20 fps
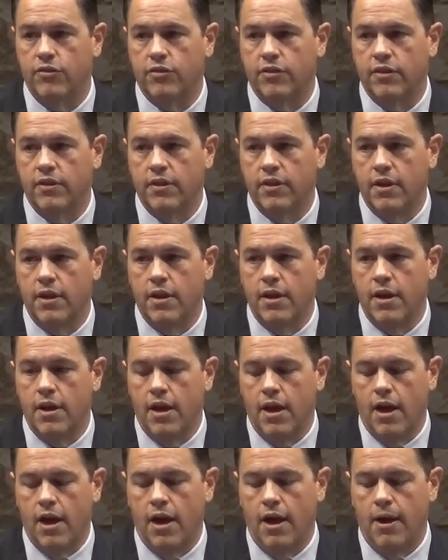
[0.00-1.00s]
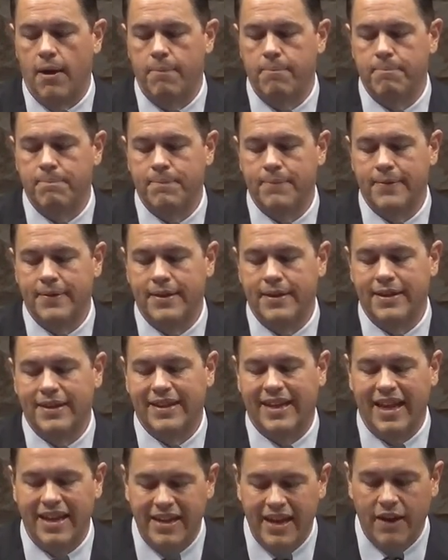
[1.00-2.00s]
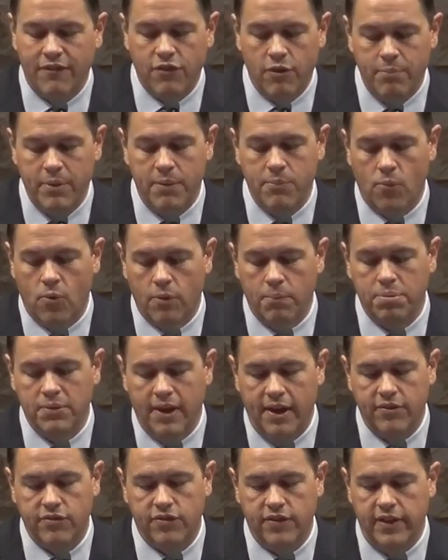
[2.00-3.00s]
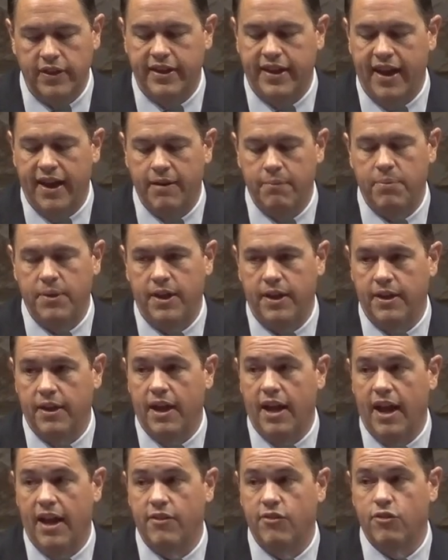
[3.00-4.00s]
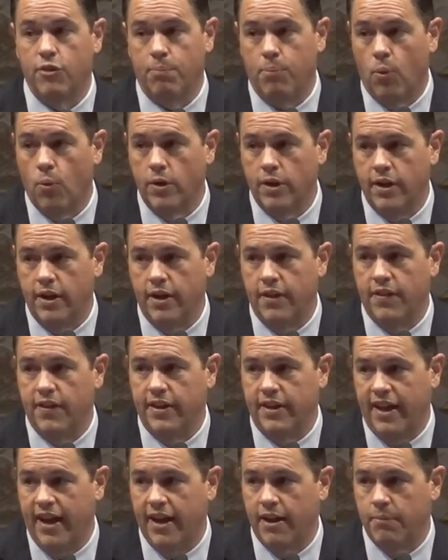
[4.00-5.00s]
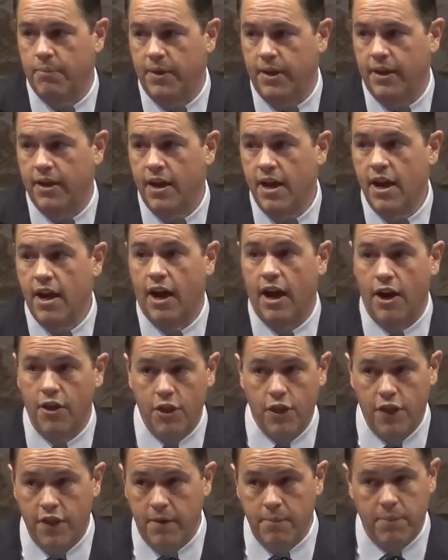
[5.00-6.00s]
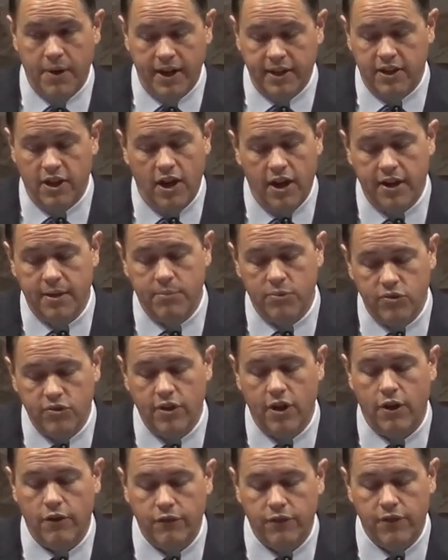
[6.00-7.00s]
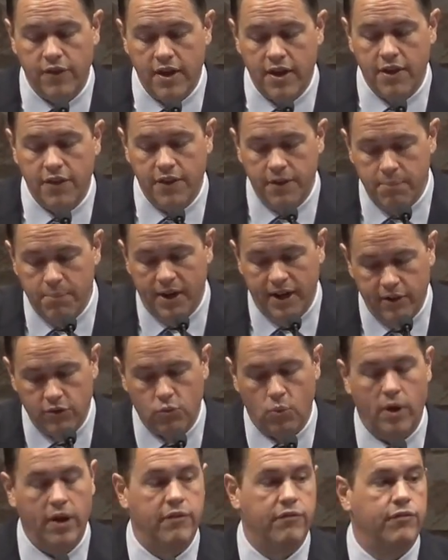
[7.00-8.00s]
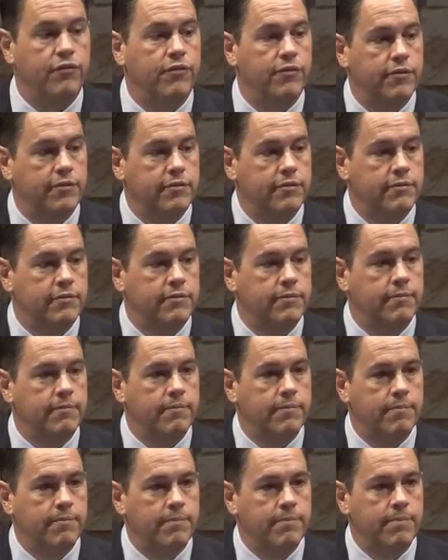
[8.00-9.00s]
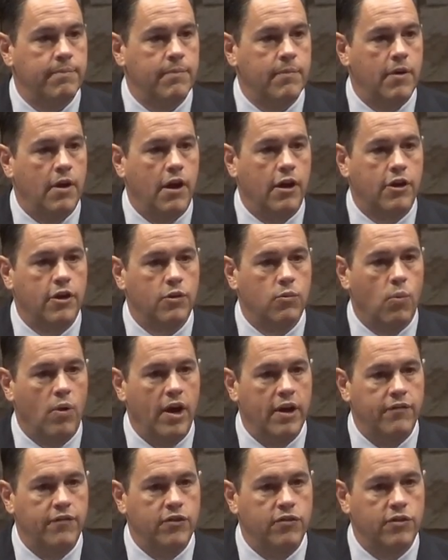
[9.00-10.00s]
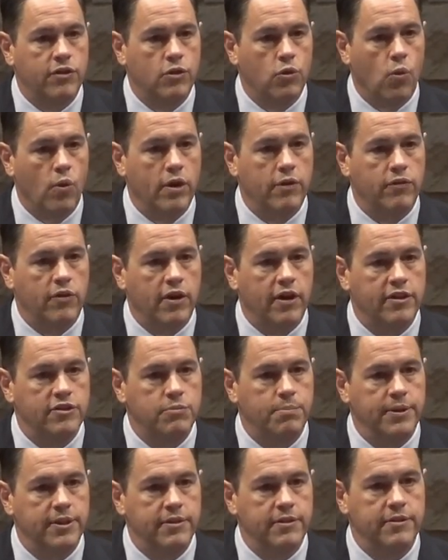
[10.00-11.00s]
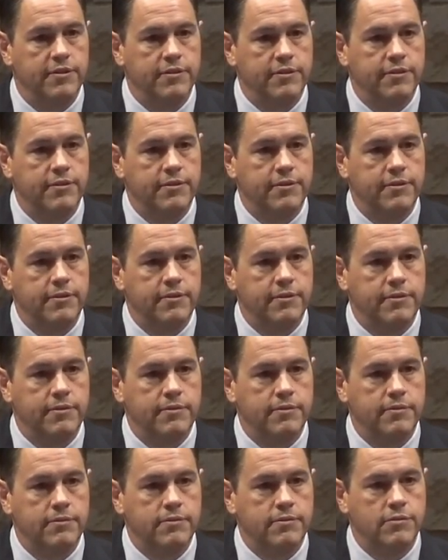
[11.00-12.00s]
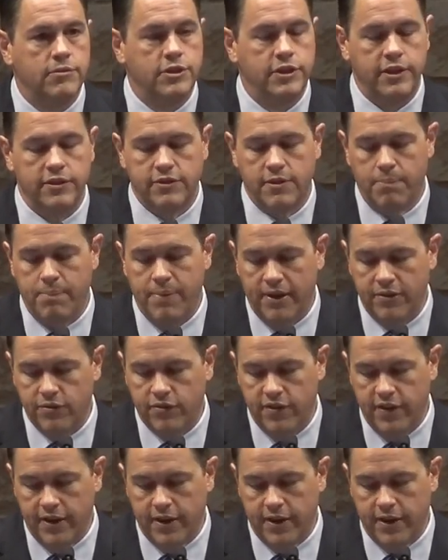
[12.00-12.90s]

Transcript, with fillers: um, can never be more blessed than he can be and supported in it than he can be, other than by God himself, than by his wife. A good wife is the glory of her husband. She is the best thing about him.